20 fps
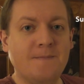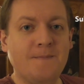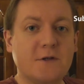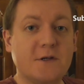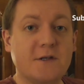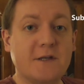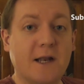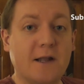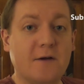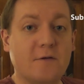
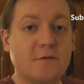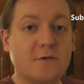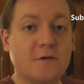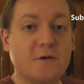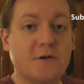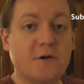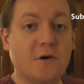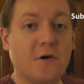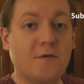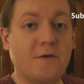Just a little
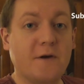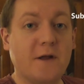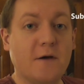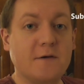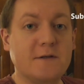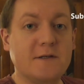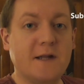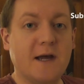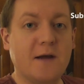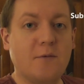short
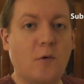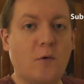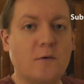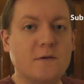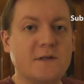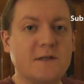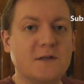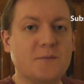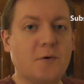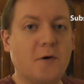video today. We
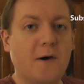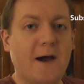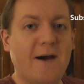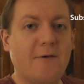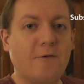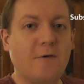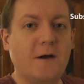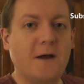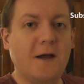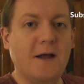wanted to put
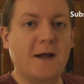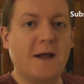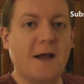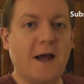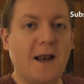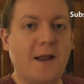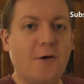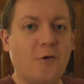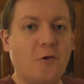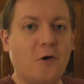out
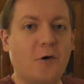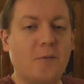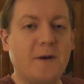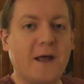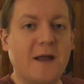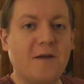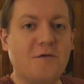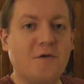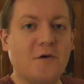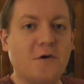a little
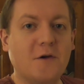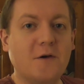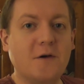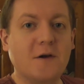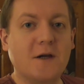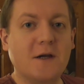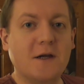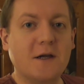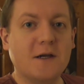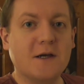update for you
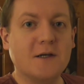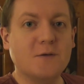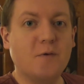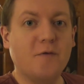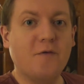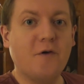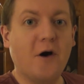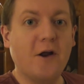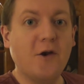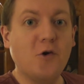because
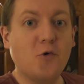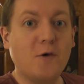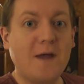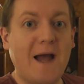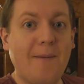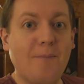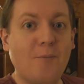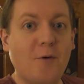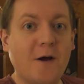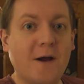we've got a new
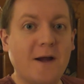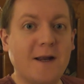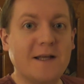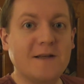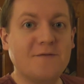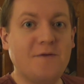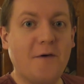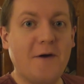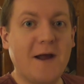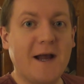camera and
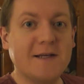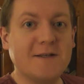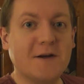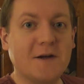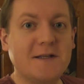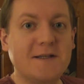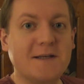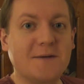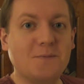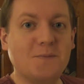it's very
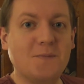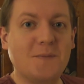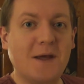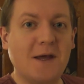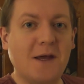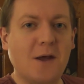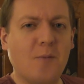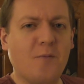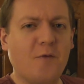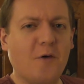exciting,
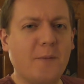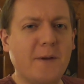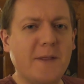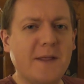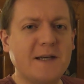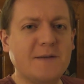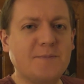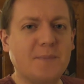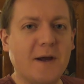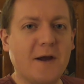filming
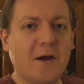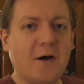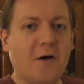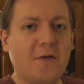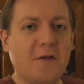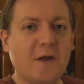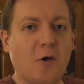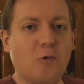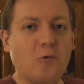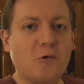this bit
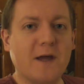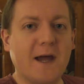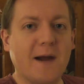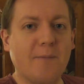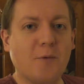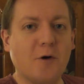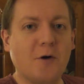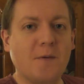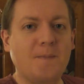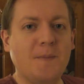on the old
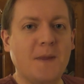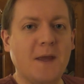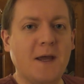camera.